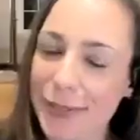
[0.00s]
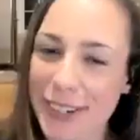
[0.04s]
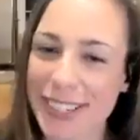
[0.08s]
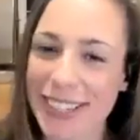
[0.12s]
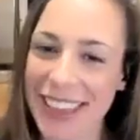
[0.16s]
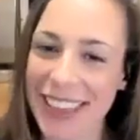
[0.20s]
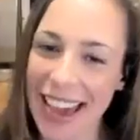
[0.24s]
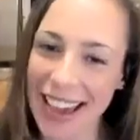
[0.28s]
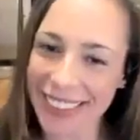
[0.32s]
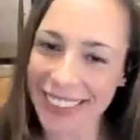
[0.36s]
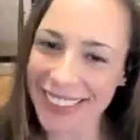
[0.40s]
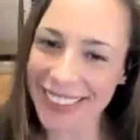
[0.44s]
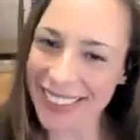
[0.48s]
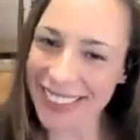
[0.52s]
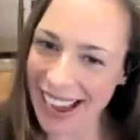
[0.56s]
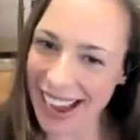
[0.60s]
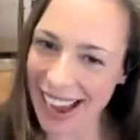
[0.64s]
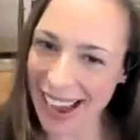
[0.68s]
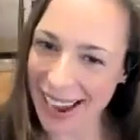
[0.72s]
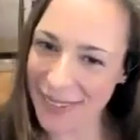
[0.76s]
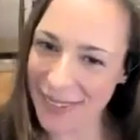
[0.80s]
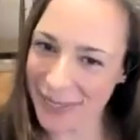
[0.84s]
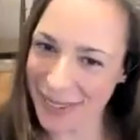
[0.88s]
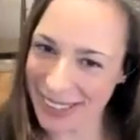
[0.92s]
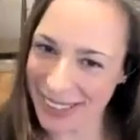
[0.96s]
to that.
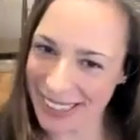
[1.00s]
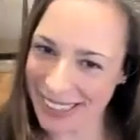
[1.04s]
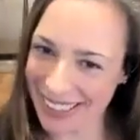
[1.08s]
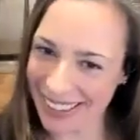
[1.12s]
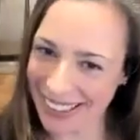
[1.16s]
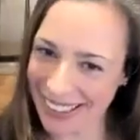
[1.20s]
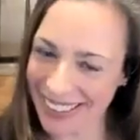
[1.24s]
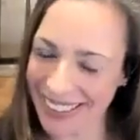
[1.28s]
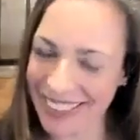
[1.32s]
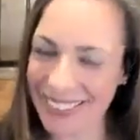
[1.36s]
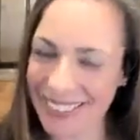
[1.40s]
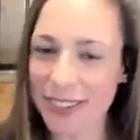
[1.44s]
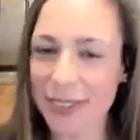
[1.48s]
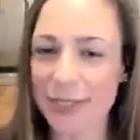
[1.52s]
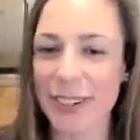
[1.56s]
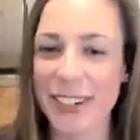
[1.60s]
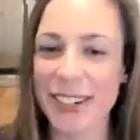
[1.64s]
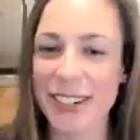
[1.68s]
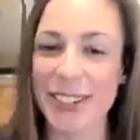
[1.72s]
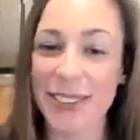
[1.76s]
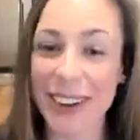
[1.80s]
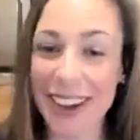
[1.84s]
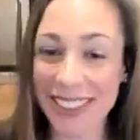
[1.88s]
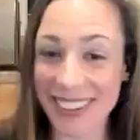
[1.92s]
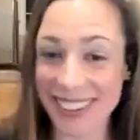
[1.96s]
I will refer
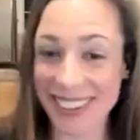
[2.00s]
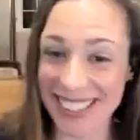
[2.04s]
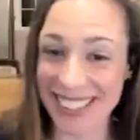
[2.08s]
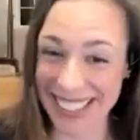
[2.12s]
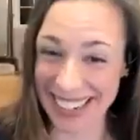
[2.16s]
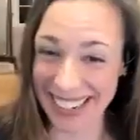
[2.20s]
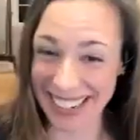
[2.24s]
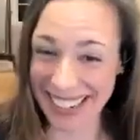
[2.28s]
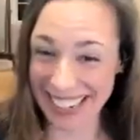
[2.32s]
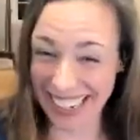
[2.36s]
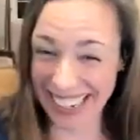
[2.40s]
to other stuff.